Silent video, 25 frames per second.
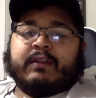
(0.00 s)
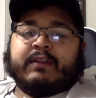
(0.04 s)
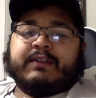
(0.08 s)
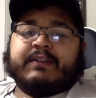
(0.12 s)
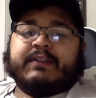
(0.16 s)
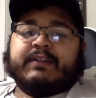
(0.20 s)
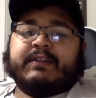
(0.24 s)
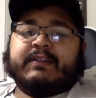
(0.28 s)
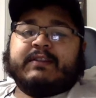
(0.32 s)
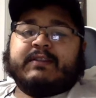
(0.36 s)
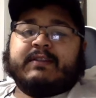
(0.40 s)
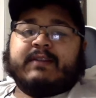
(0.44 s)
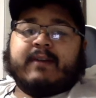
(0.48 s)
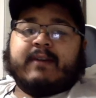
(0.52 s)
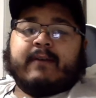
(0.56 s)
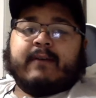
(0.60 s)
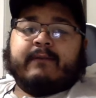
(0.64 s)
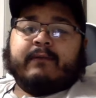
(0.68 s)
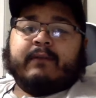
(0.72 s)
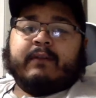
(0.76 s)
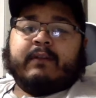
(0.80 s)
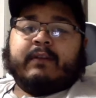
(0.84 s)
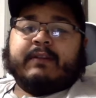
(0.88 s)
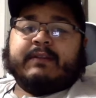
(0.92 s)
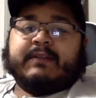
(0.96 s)
this is
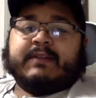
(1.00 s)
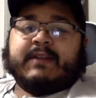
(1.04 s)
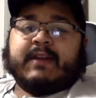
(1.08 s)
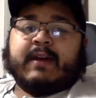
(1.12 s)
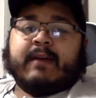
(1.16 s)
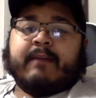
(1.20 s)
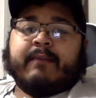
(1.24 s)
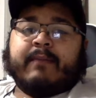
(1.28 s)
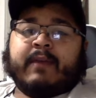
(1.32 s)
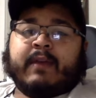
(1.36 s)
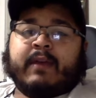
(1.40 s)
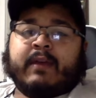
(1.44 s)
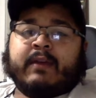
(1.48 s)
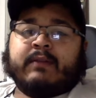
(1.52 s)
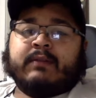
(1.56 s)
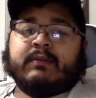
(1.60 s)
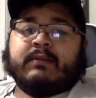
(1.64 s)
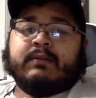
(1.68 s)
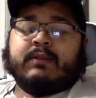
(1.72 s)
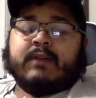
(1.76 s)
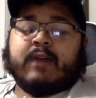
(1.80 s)
definitely the time that